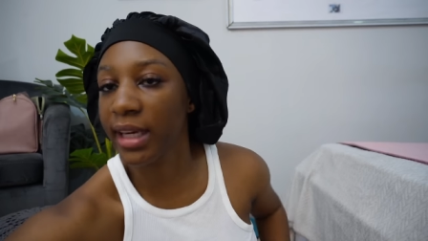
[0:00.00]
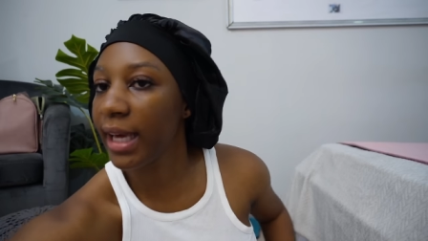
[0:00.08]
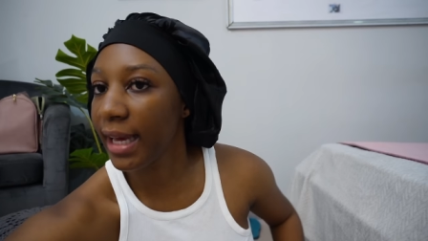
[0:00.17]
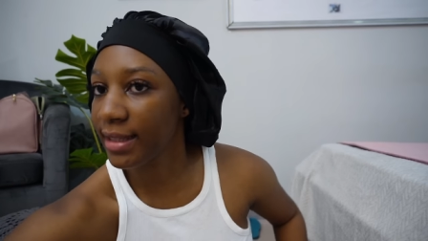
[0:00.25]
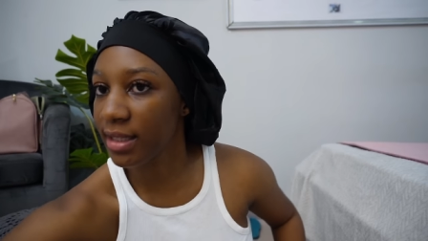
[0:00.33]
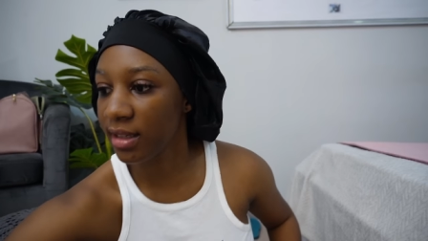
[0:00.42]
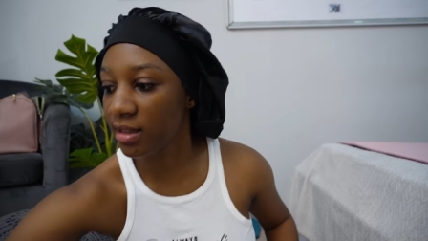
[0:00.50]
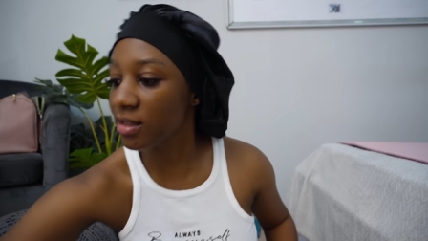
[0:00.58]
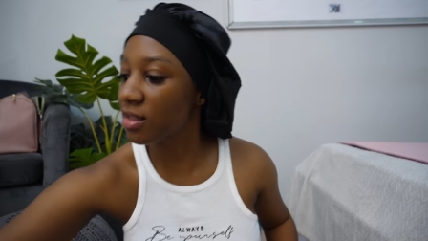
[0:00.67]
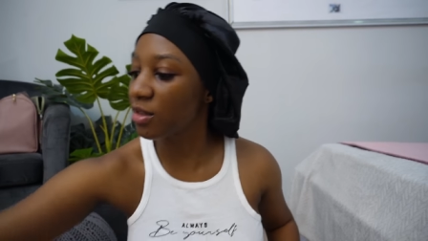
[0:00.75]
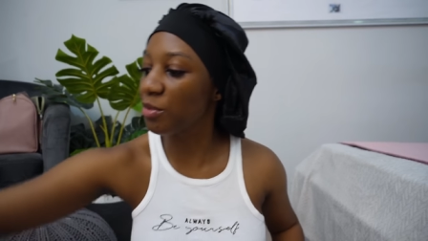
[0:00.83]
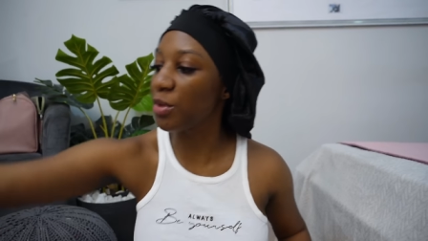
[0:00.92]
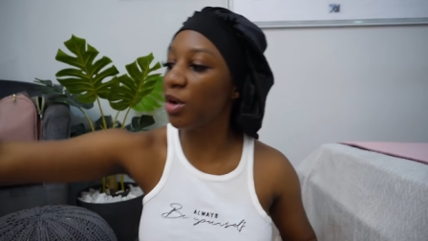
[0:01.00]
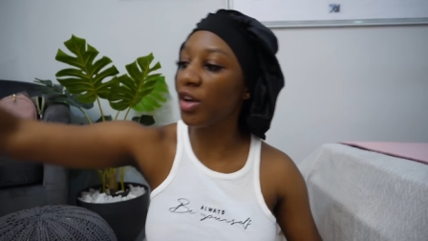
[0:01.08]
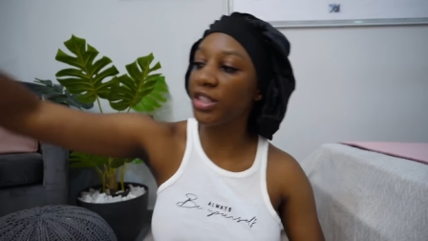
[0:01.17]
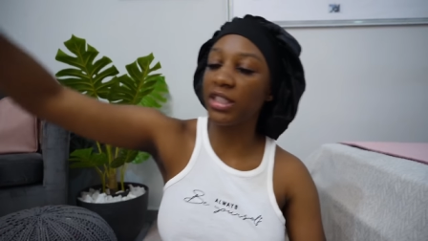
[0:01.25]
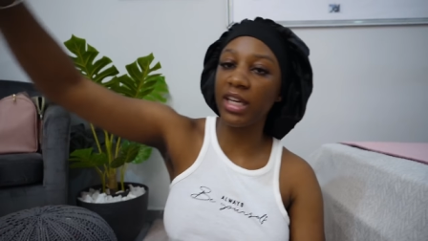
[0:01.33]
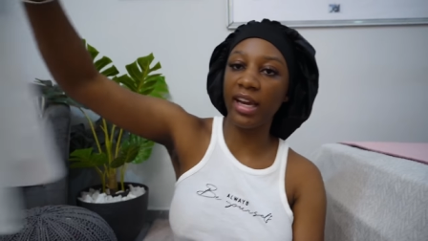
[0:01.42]
curtains we
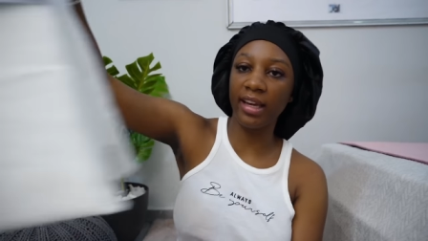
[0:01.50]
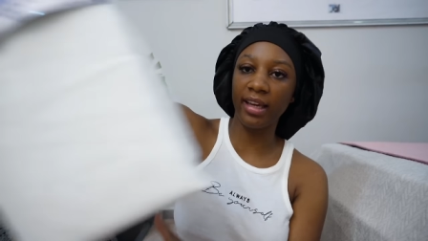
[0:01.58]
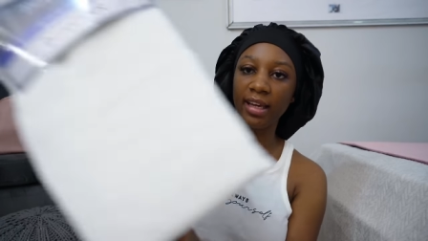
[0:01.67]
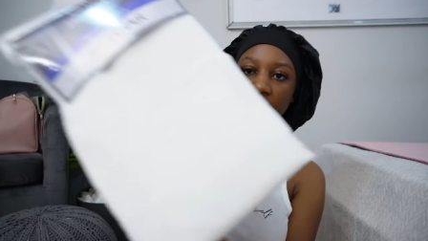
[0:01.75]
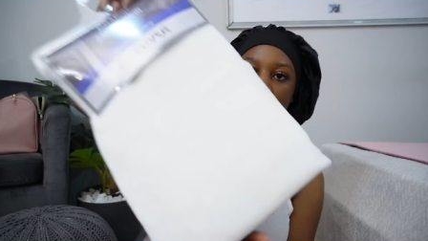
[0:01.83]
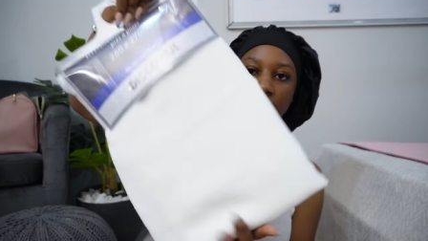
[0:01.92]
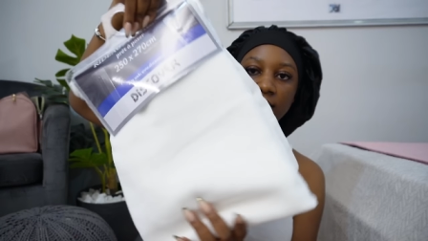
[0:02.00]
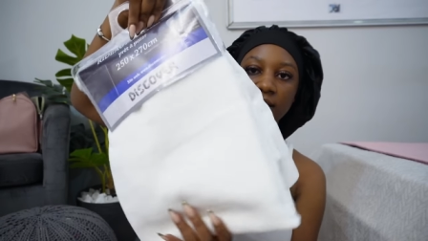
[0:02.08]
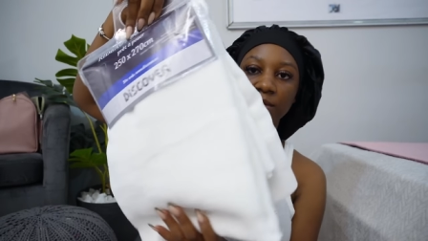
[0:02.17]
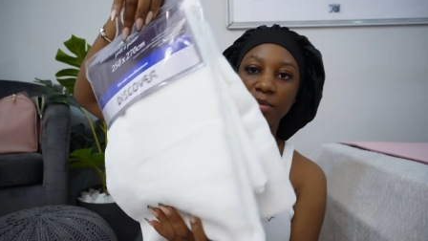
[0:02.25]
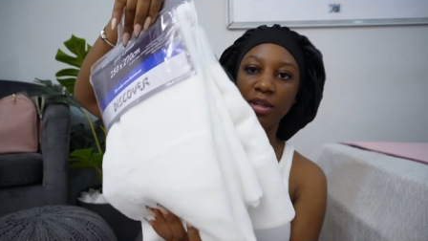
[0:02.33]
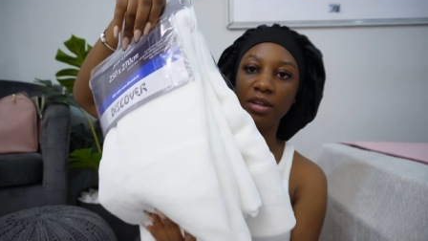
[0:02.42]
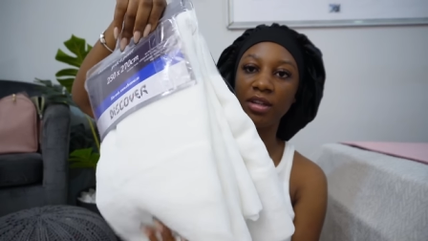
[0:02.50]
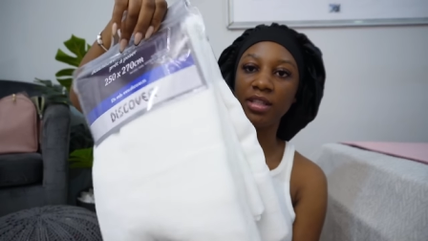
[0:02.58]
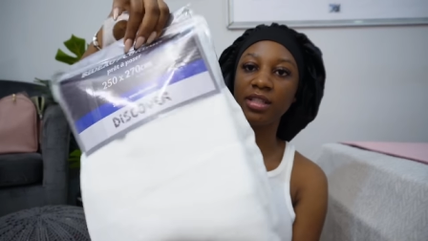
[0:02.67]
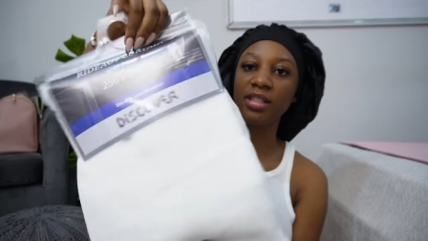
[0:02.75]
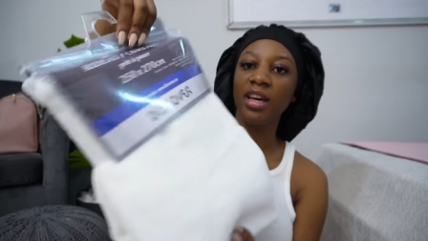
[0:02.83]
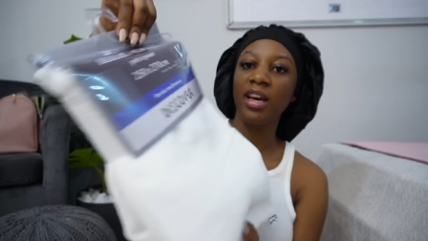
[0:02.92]
got sheer curtains
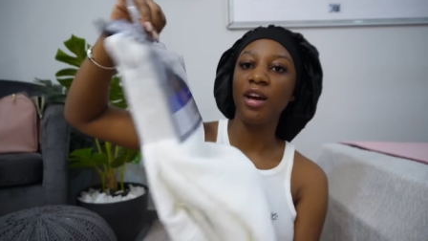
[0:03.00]
because